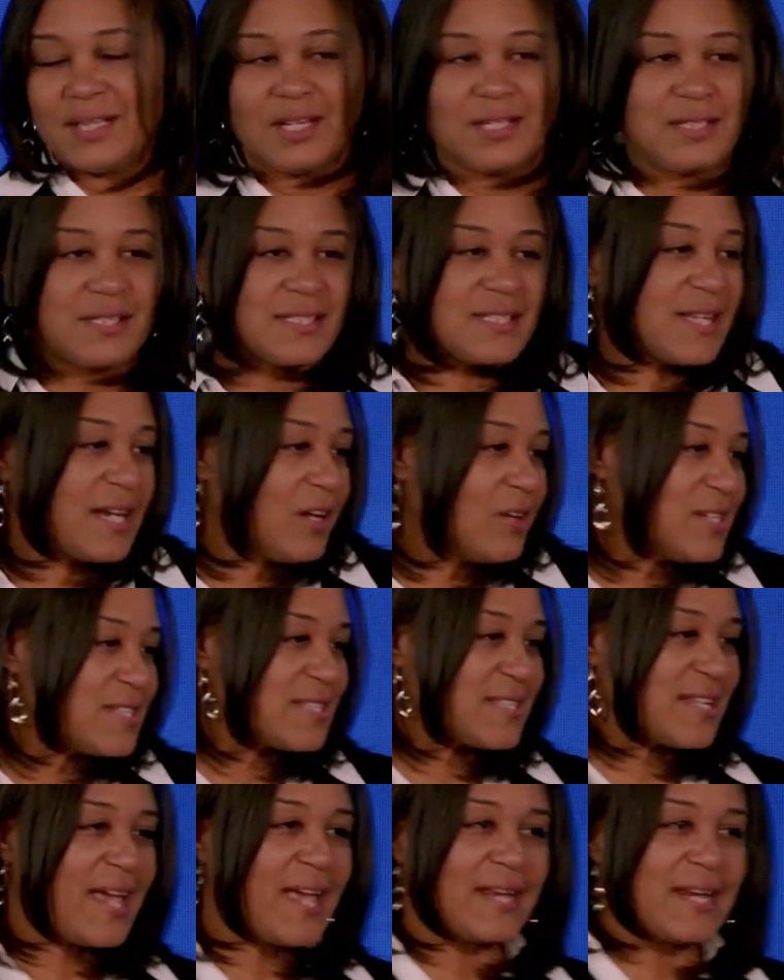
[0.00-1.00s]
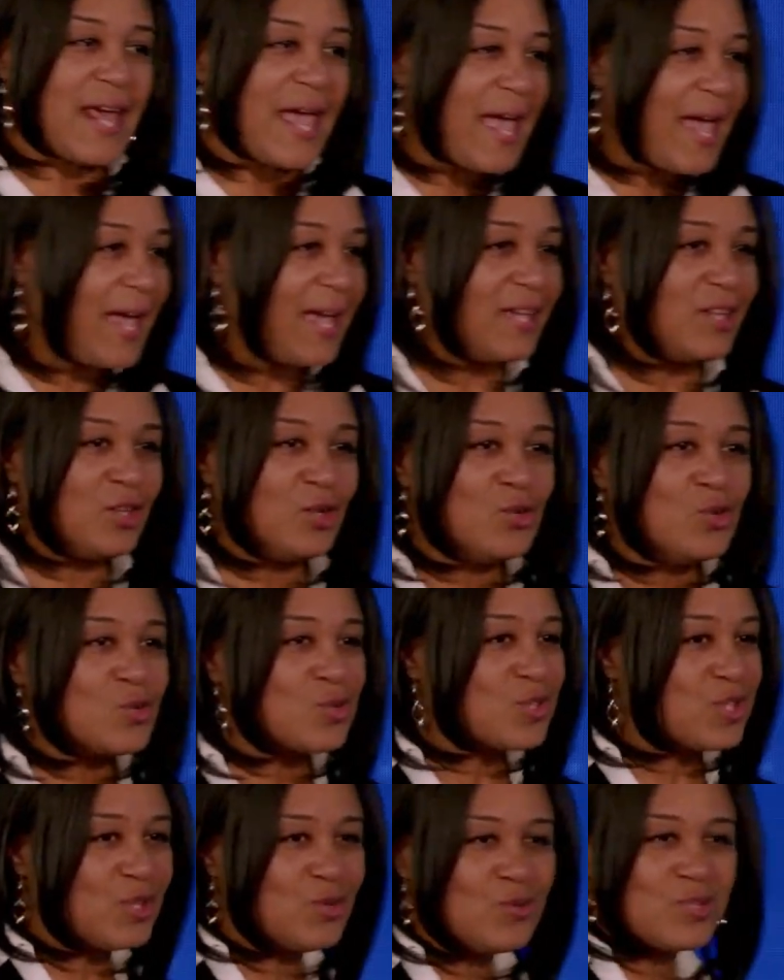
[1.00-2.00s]
Sarah saying, hey, use,
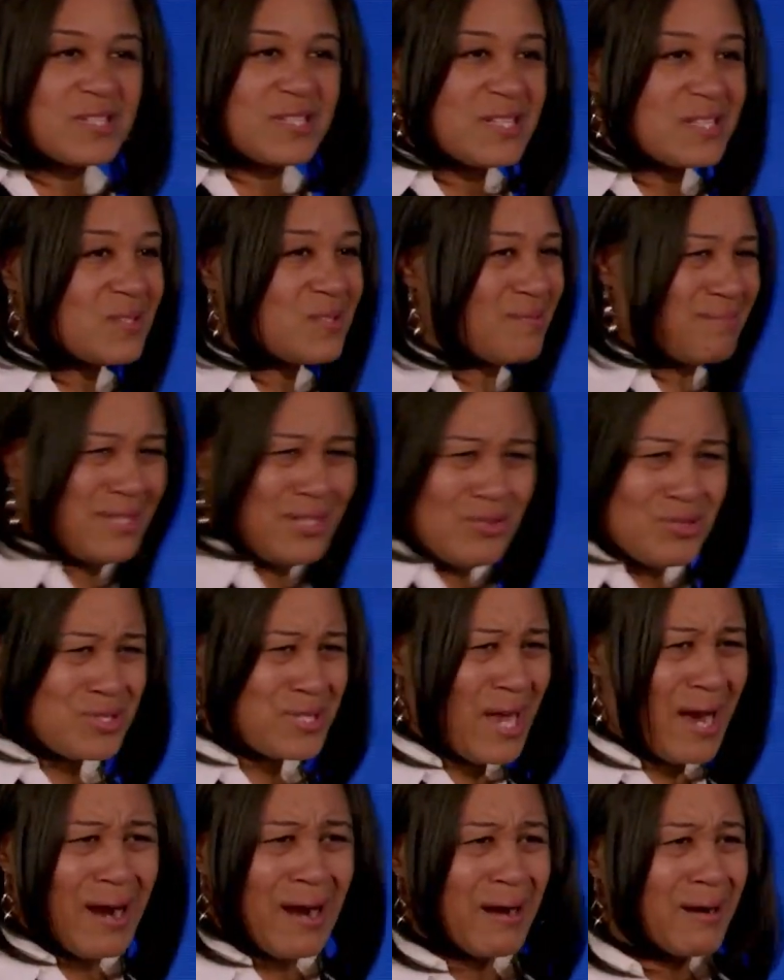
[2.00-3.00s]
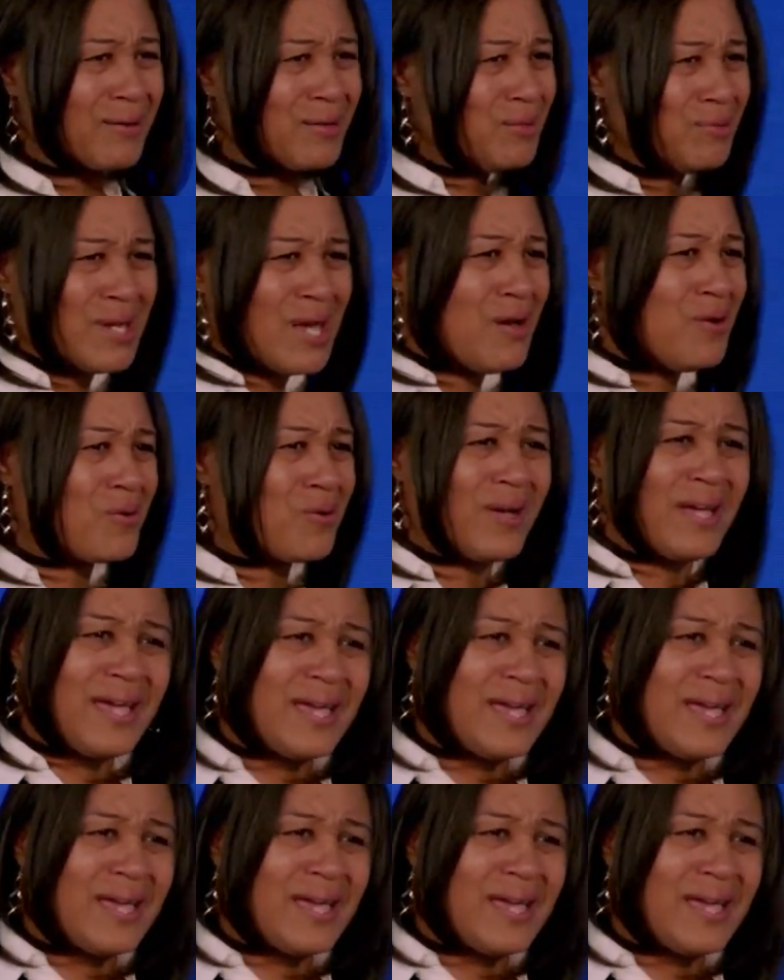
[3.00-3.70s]
use this, use her, you know, go ahead